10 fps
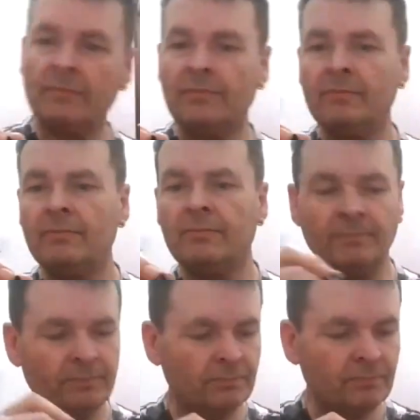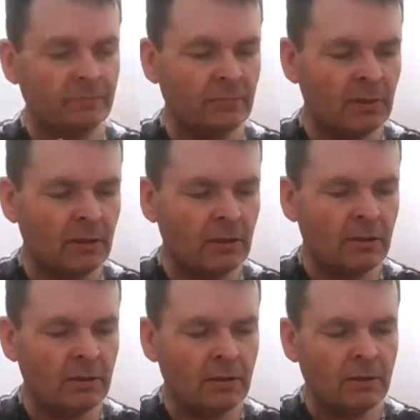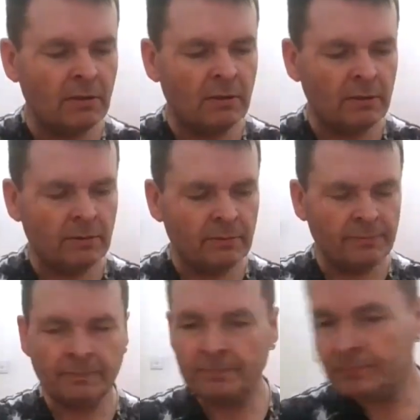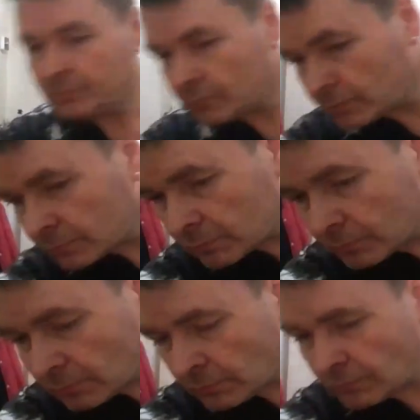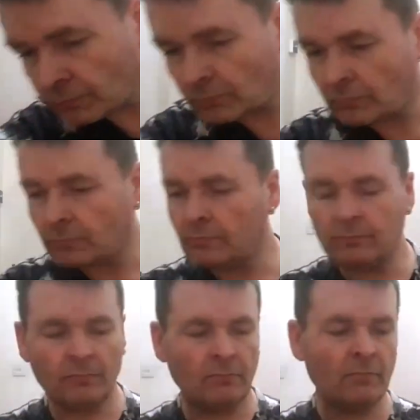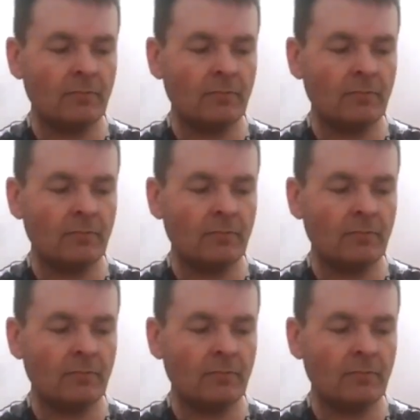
Nothing is said.